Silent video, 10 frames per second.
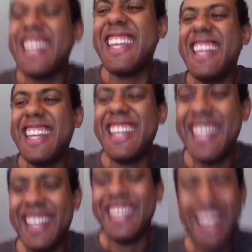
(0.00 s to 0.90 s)
for that.
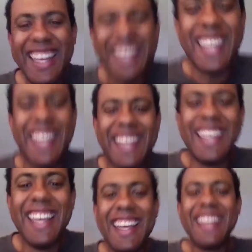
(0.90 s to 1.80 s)
You know what
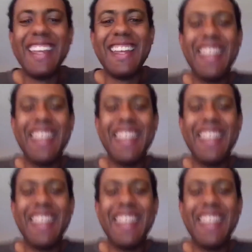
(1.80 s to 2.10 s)
I mean?